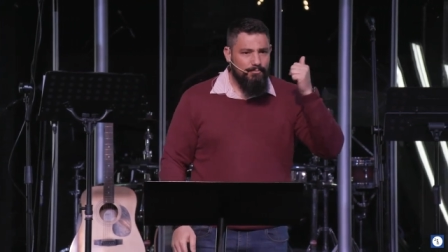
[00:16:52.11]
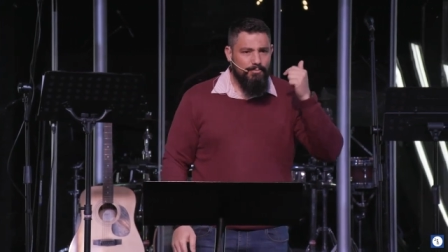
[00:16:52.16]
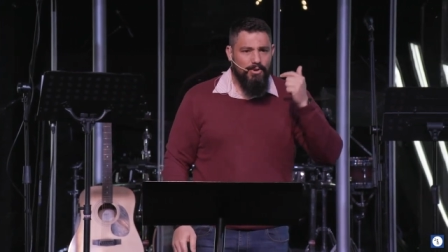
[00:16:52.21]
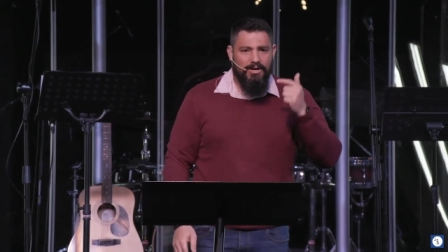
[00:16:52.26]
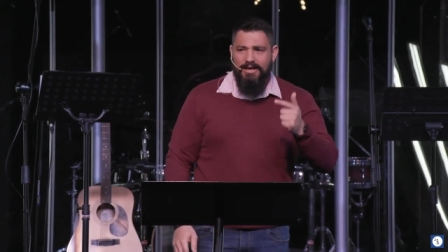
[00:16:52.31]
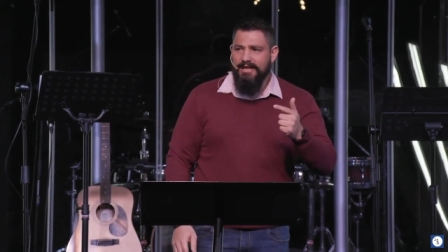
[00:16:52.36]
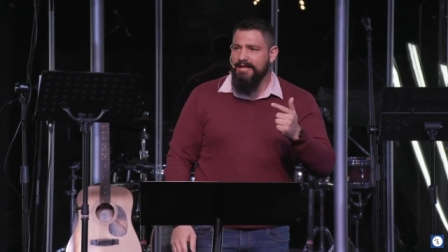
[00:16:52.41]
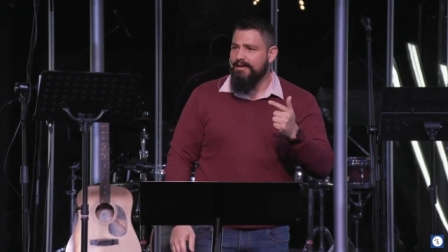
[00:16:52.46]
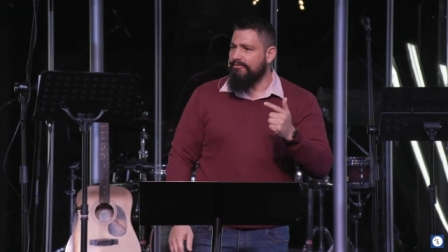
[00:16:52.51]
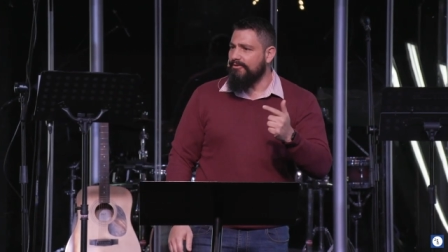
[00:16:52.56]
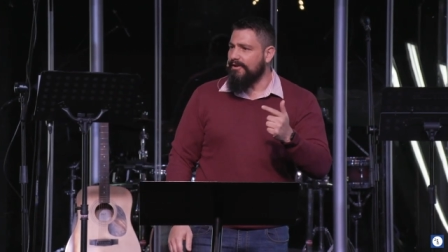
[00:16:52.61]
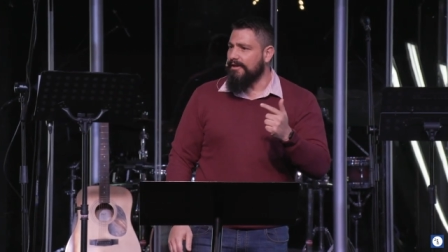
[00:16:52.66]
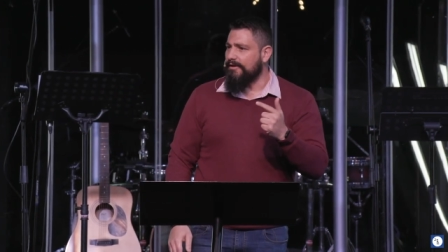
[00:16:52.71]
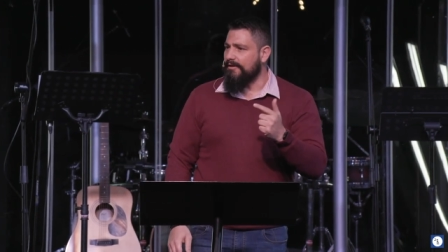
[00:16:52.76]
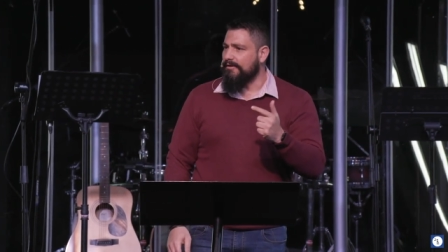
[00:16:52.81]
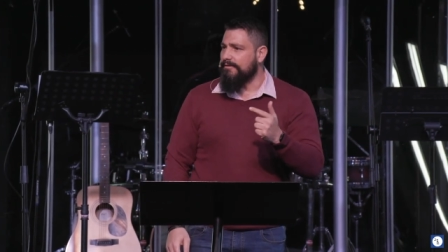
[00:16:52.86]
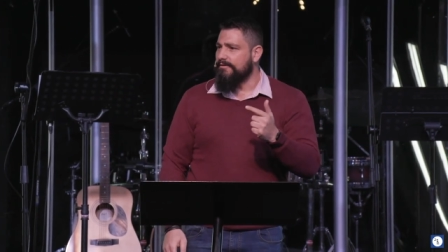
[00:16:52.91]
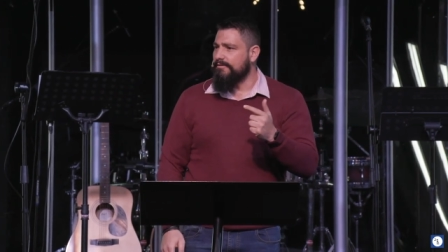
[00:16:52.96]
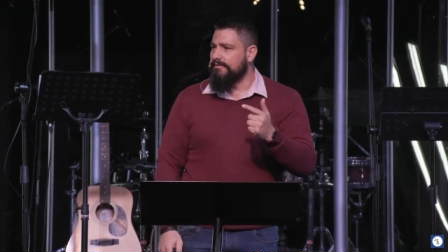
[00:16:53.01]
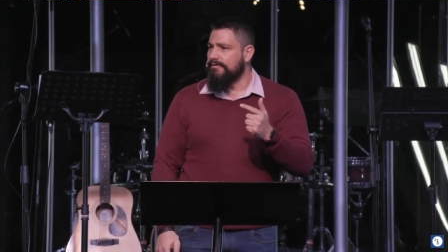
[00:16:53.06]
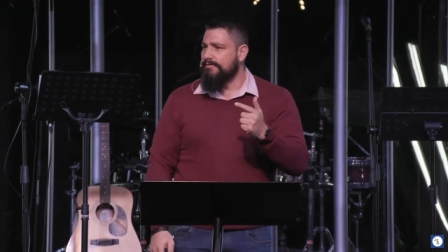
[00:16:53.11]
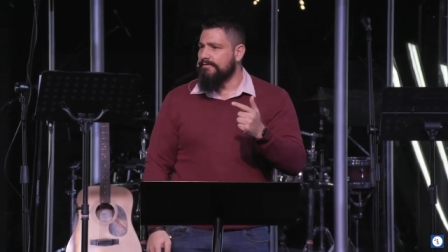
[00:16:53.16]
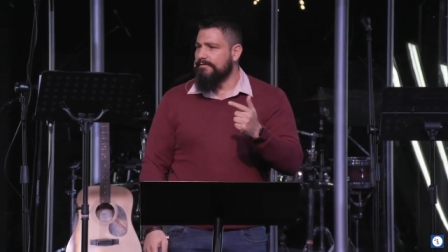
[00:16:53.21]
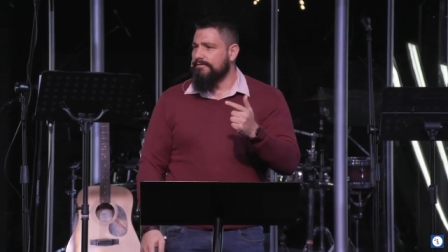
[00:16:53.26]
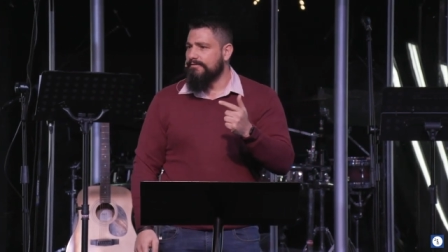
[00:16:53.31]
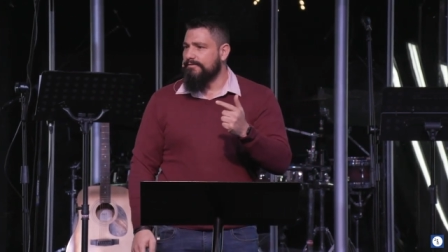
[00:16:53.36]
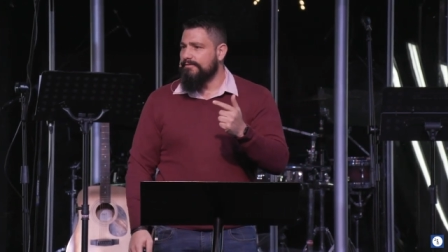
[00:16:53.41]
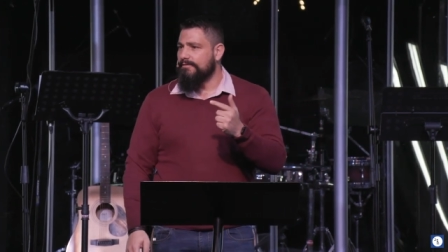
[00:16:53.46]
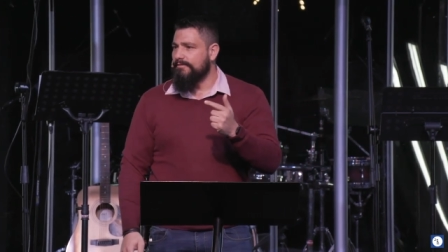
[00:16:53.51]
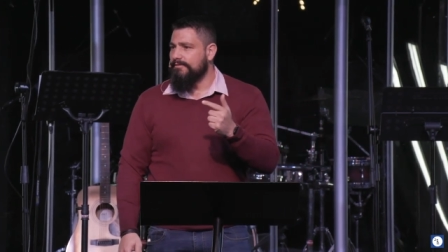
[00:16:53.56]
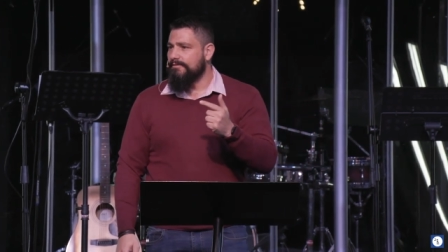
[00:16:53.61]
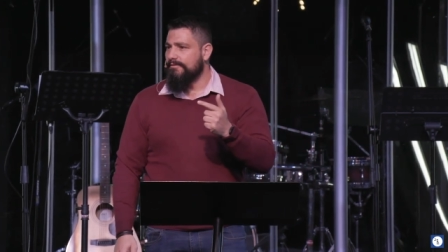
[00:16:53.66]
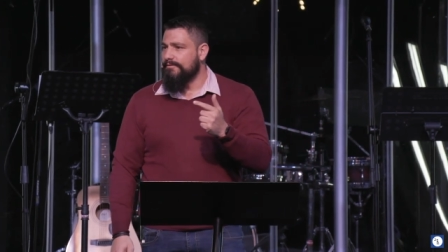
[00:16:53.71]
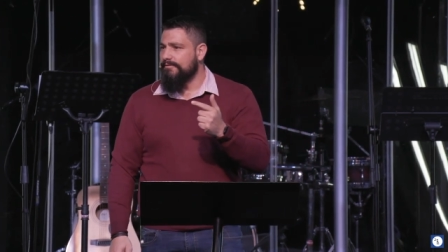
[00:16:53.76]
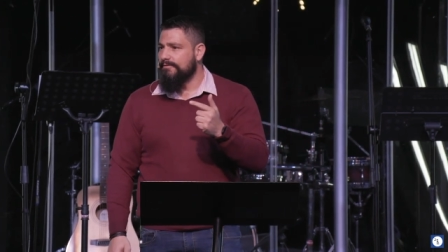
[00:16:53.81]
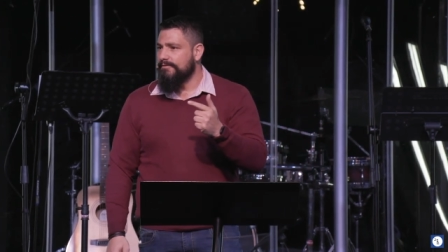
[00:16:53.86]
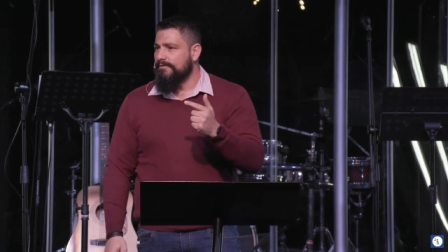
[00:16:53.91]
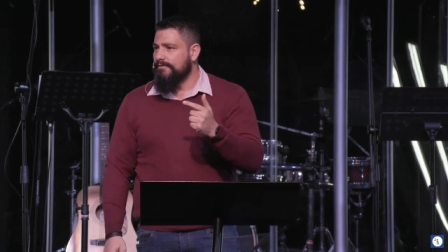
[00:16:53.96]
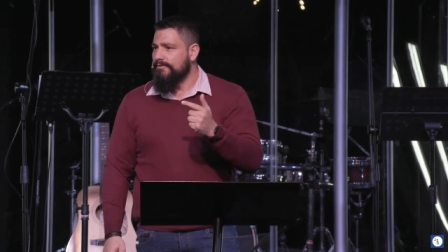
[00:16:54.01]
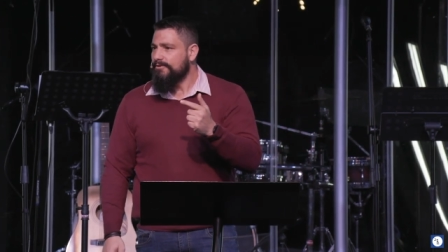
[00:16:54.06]
believing.
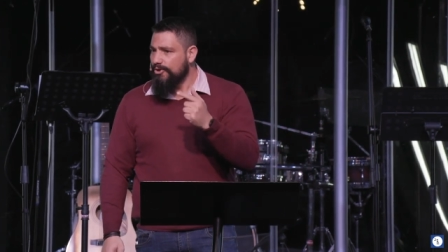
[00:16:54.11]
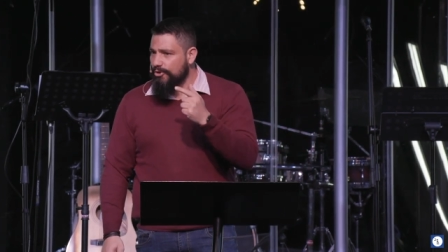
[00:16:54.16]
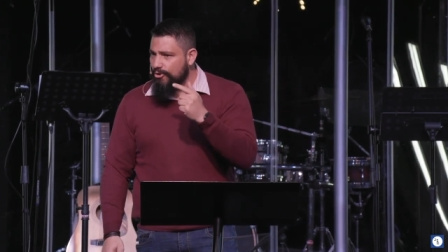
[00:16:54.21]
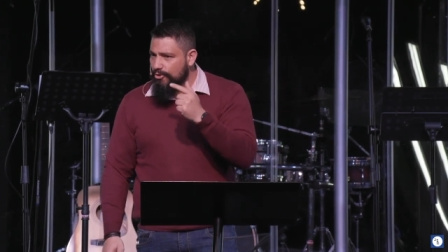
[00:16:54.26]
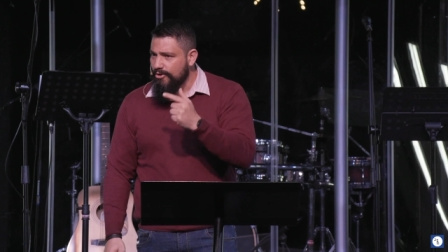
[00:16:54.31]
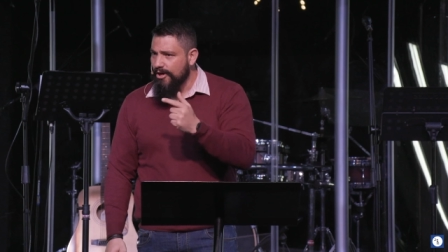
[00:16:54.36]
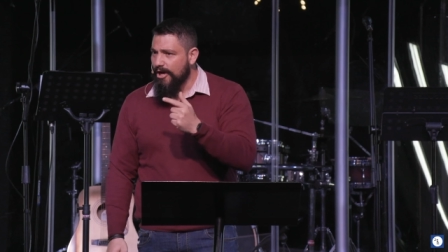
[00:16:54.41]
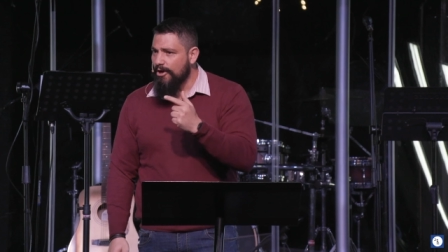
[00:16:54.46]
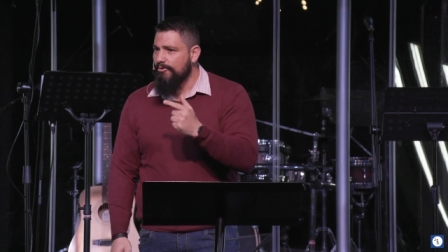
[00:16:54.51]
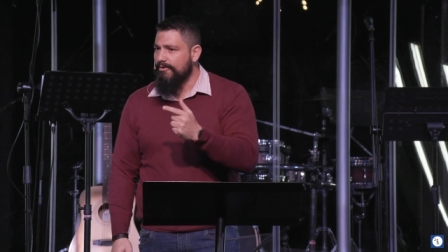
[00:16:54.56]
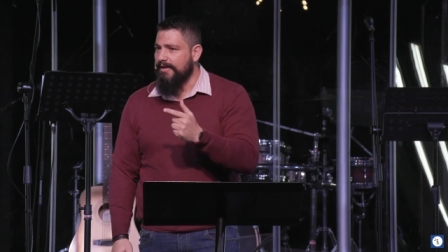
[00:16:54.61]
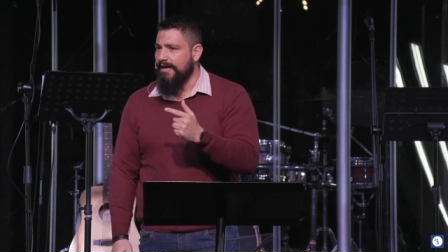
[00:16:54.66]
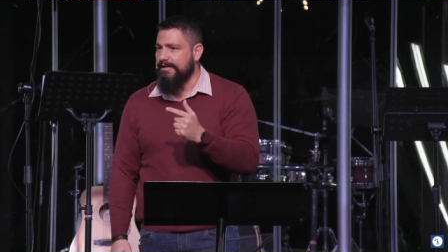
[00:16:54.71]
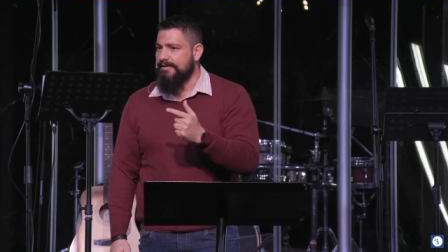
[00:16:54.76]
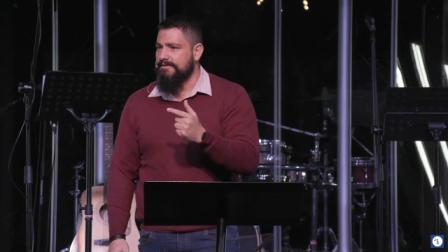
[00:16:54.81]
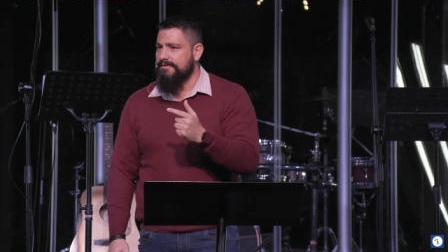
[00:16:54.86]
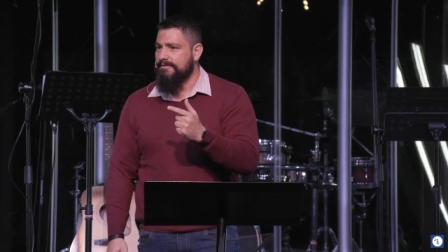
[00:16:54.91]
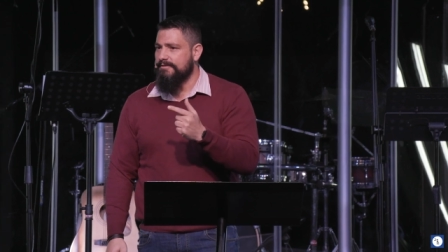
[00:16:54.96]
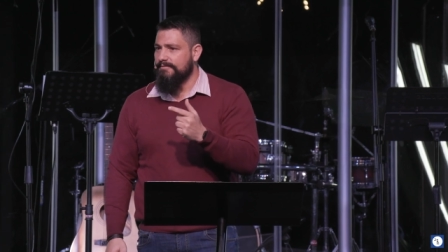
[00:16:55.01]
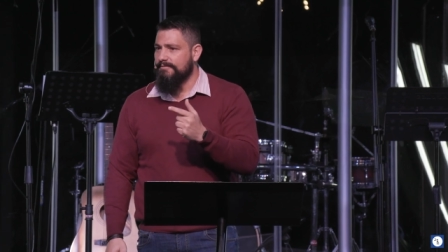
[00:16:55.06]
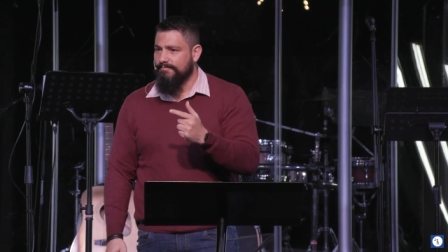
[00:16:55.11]
Do you know that?